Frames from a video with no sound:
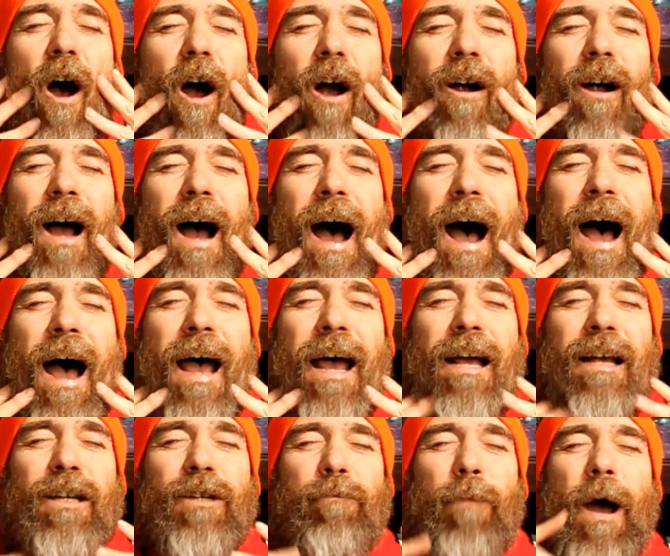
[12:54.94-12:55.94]
our
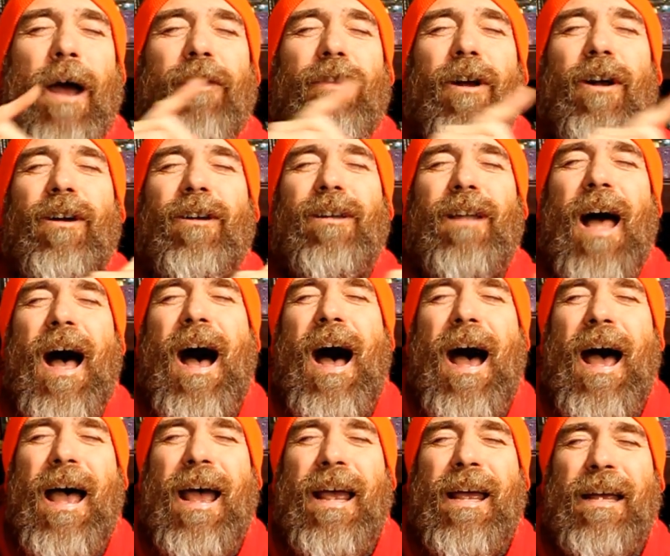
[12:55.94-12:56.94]
eyes by their
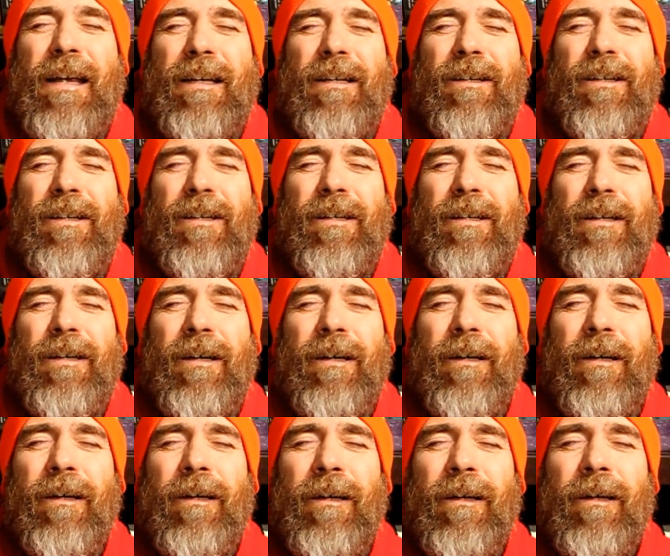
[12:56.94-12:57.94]
lies.
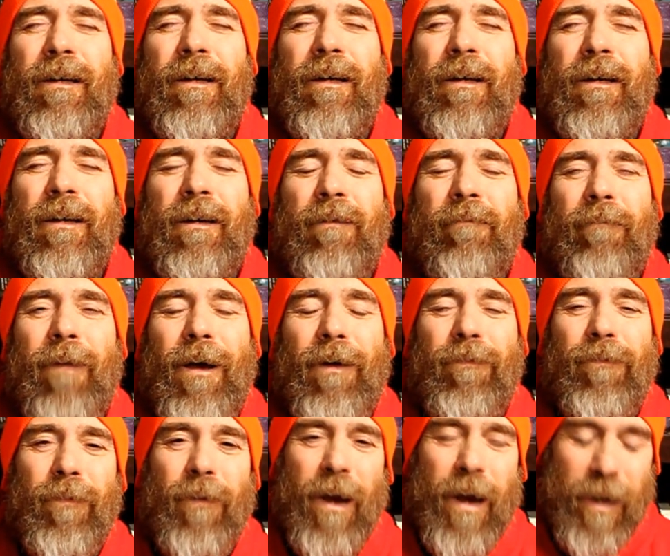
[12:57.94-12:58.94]
My
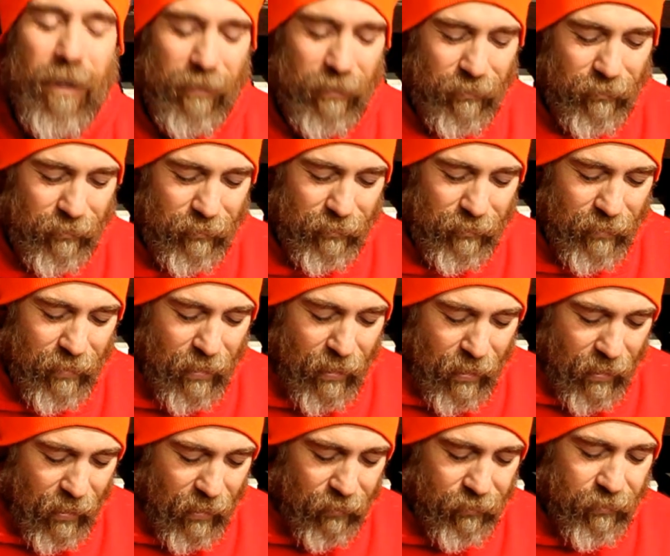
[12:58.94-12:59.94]
friends,
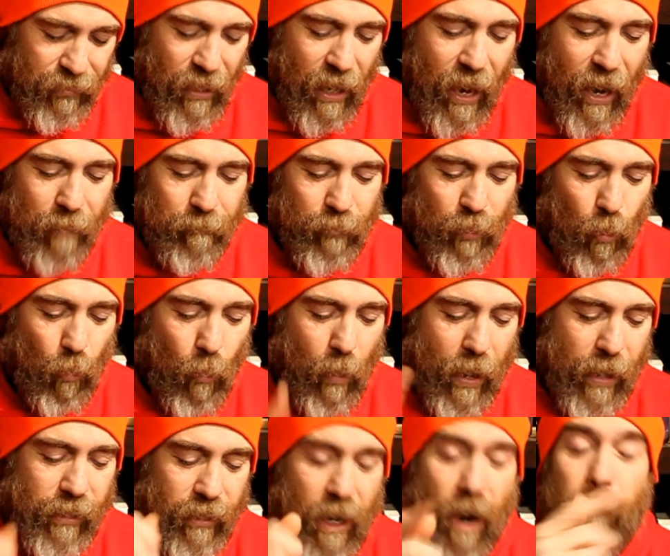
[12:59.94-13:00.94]
it's time to
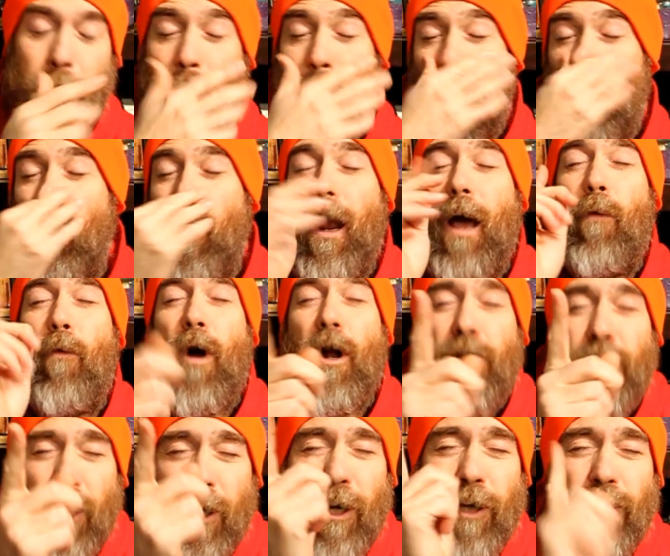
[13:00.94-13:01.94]
wake up. And what I
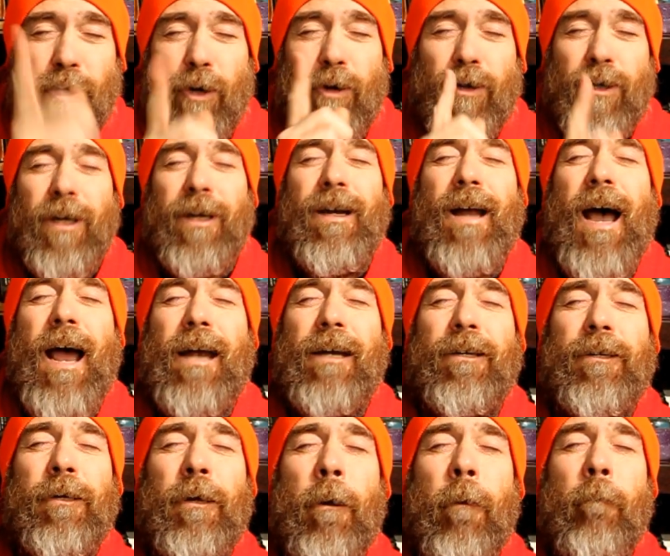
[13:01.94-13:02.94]
want you to do
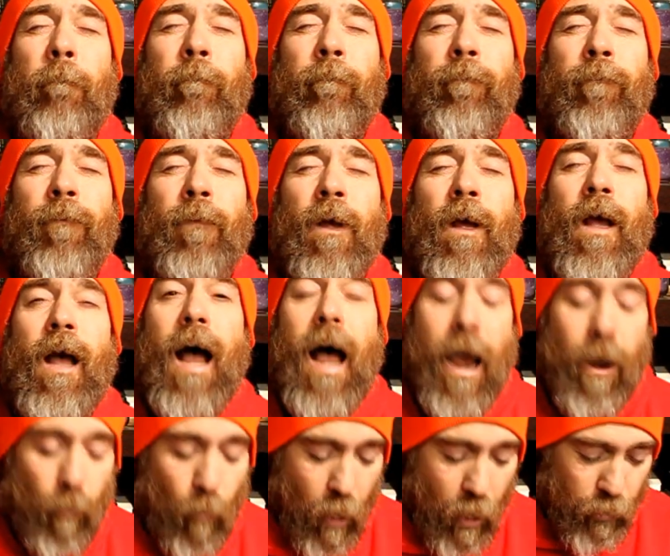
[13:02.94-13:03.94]
tonight,
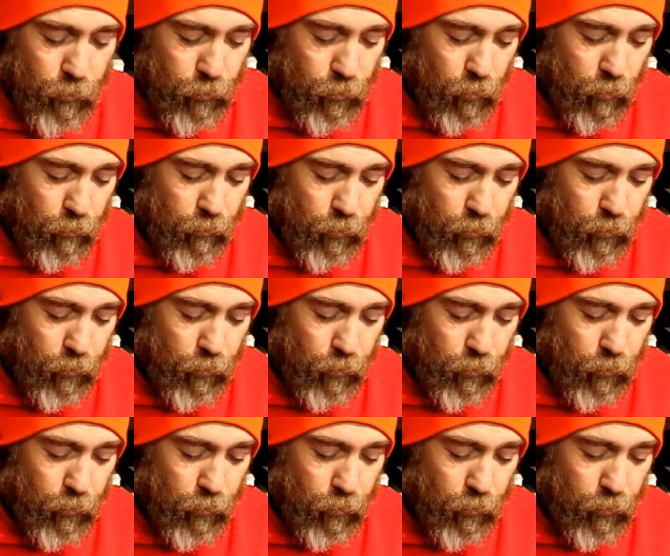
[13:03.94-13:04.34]
I want you